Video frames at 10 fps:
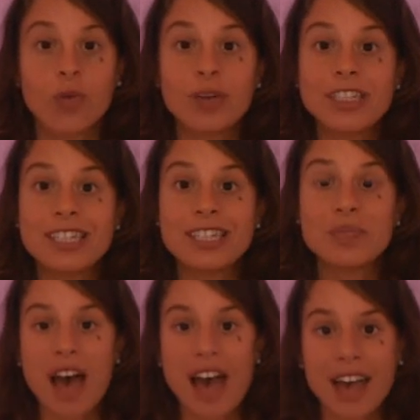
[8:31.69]

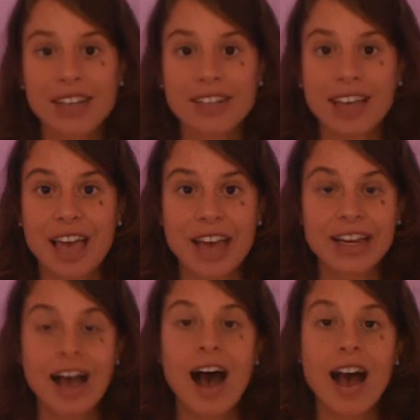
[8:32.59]
respect
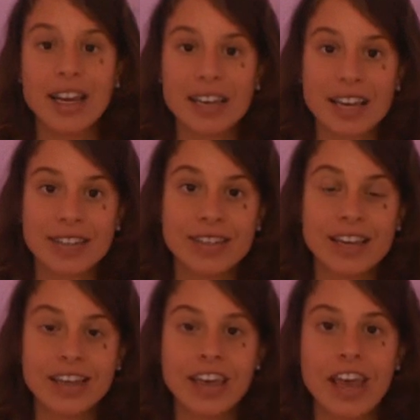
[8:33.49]
and kindness
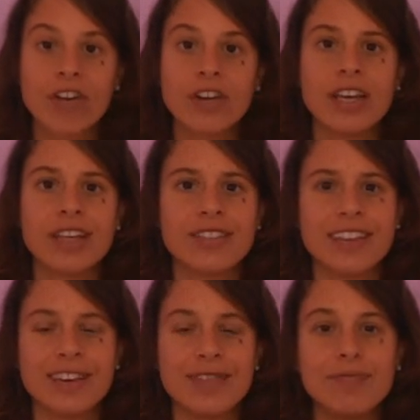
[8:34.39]
and caringness
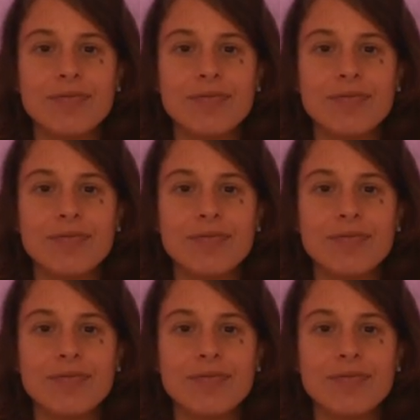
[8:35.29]
and